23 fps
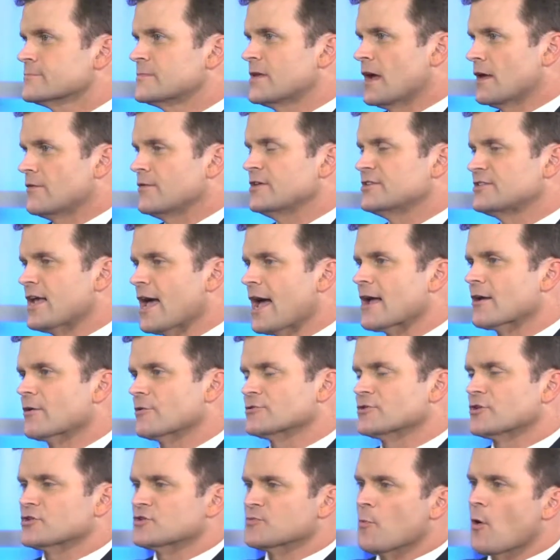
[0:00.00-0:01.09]
Yeah, and these hackers
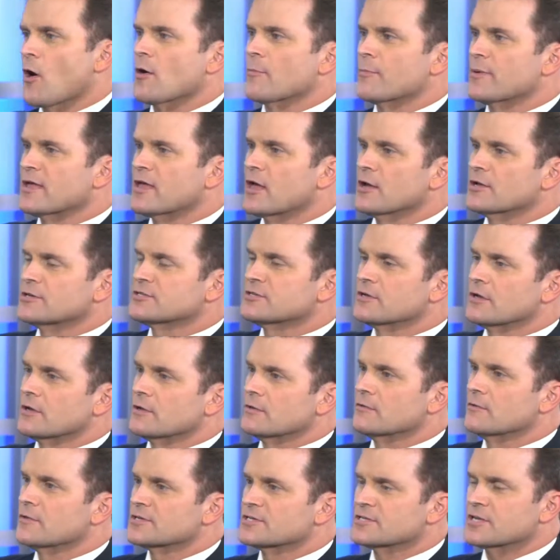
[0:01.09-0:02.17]
are smart because
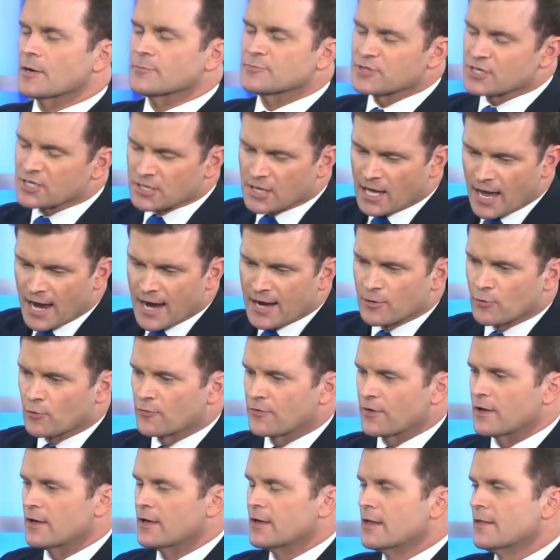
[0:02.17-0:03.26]
the subject line or
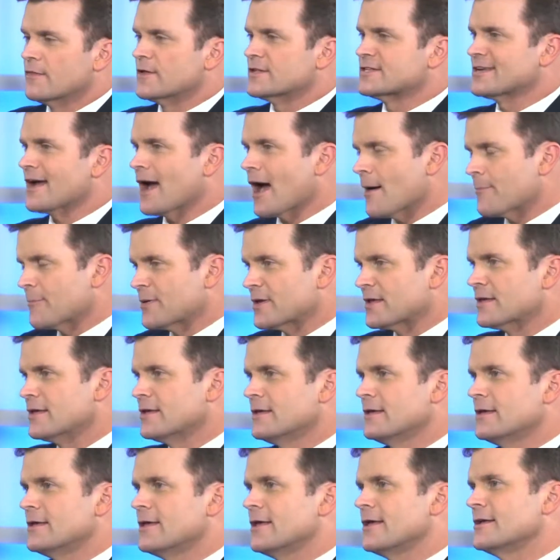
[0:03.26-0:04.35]
the topic
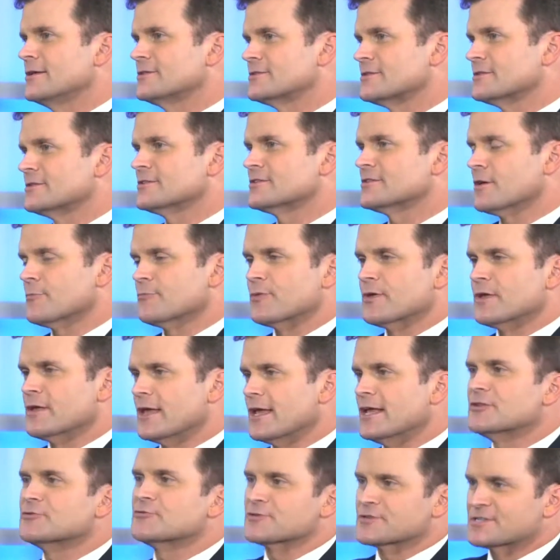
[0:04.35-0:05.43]
is something
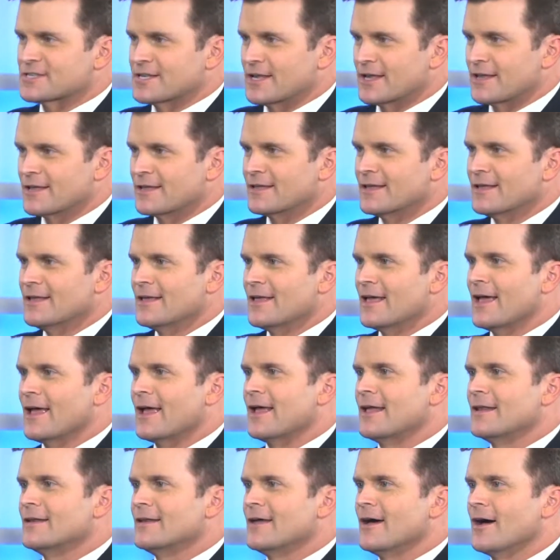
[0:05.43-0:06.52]
interesting
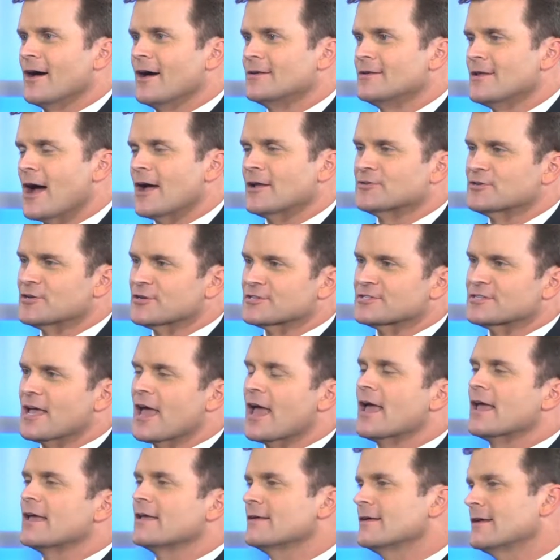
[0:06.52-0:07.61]
and not just,
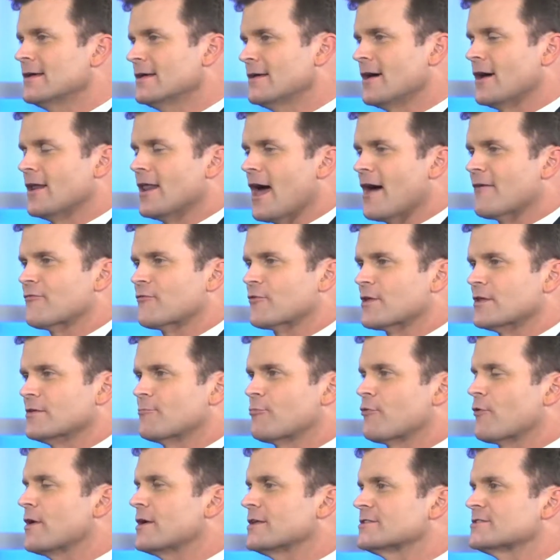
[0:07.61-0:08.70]
hey, an African
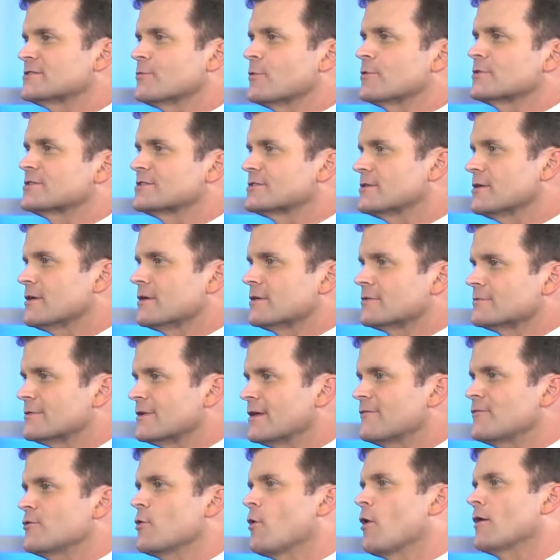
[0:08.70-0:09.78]
prince wants to
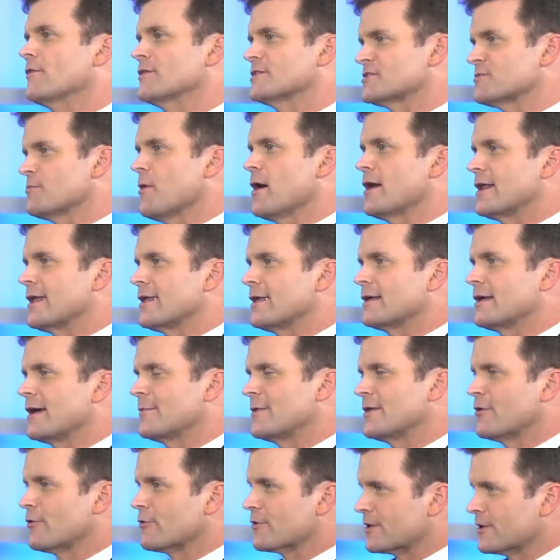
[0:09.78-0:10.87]
give you all this money. I
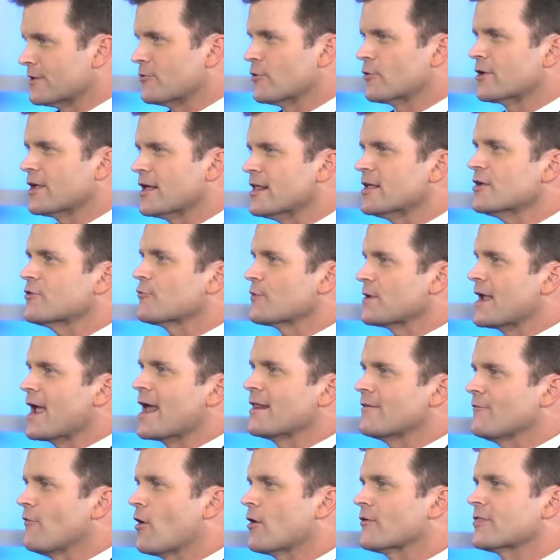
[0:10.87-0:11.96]
mean, they're getting
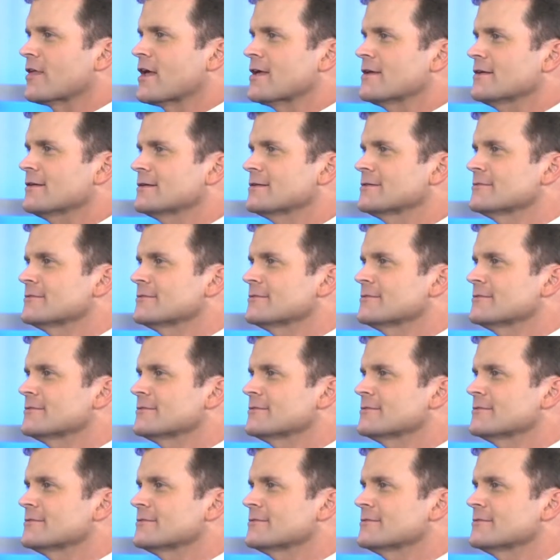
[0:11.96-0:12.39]
creative, aren't they?